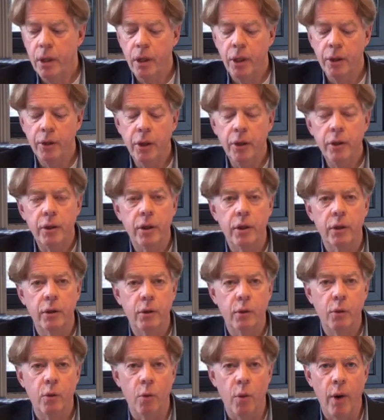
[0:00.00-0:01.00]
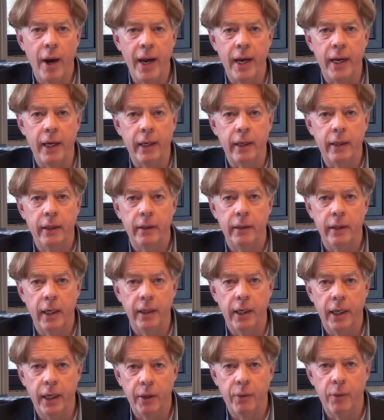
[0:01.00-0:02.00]
Another way
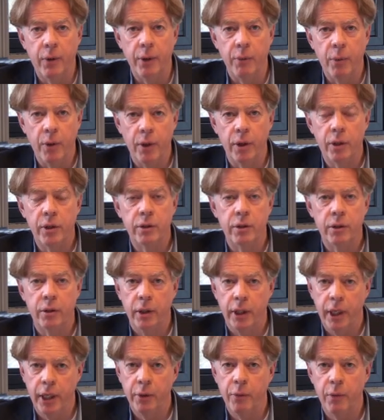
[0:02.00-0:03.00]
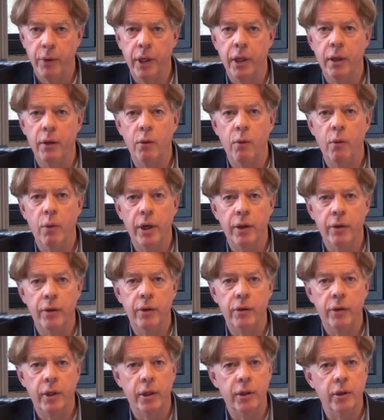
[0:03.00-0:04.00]
that inquiry works, inquiry with
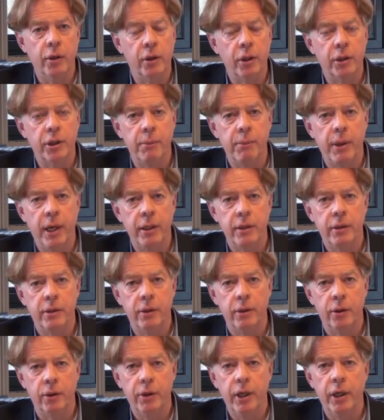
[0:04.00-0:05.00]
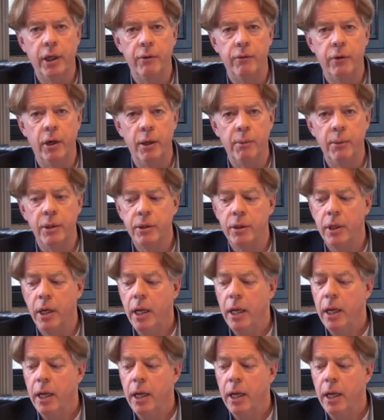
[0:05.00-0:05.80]
technology-based learning environments,